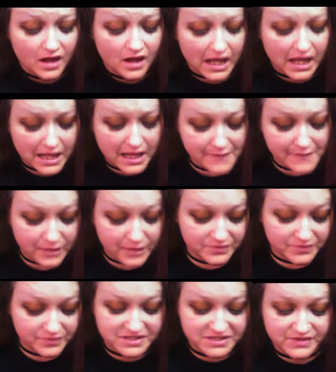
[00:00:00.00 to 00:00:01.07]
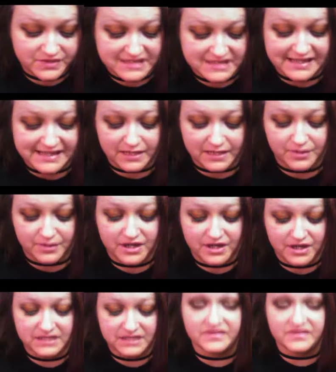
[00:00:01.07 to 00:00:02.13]
I will be doing a second part
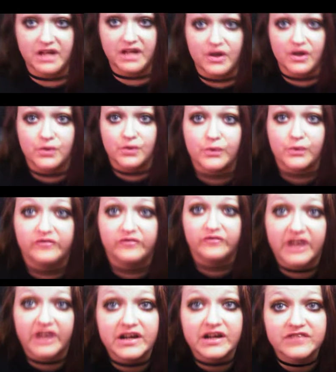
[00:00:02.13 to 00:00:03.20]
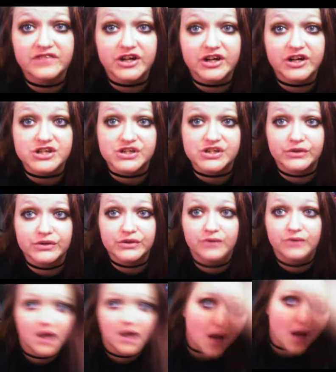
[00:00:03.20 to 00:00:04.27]
of the video very, very
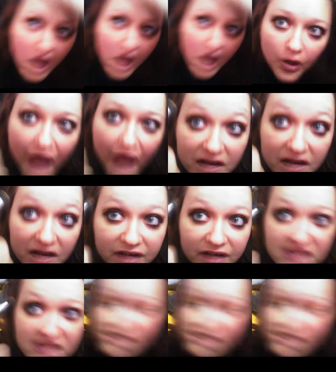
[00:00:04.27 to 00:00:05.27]
soon. Oh, I forgot